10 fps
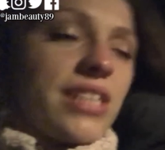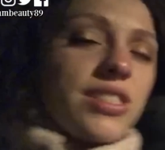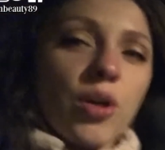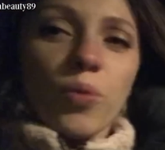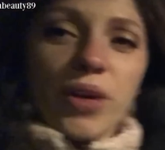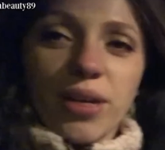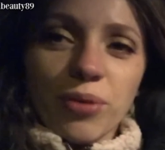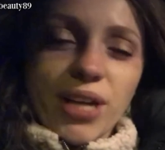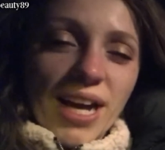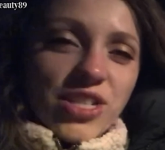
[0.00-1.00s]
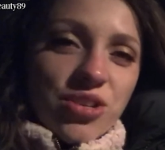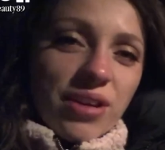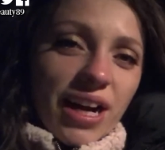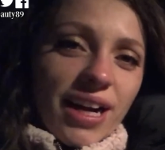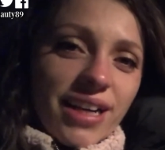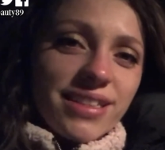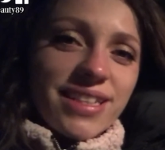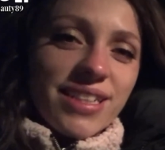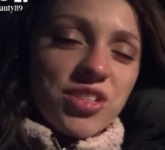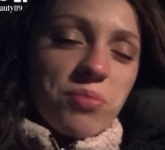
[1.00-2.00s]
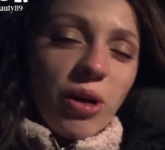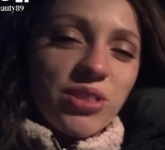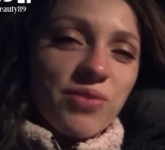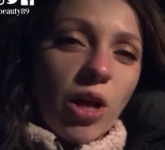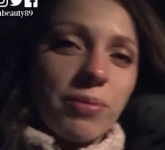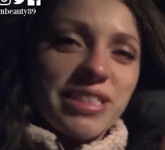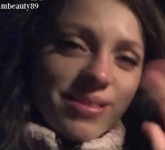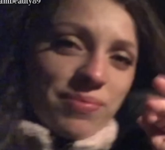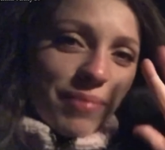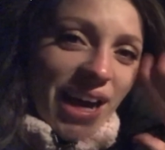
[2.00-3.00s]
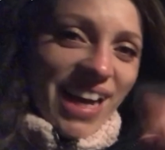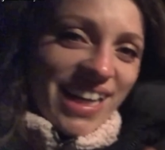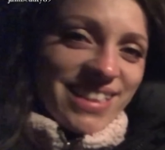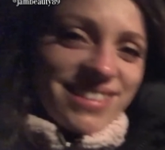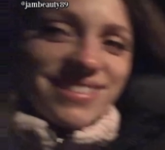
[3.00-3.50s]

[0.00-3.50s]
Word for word: So we will catch you guys in tomorrow's Vlogmas. Bye.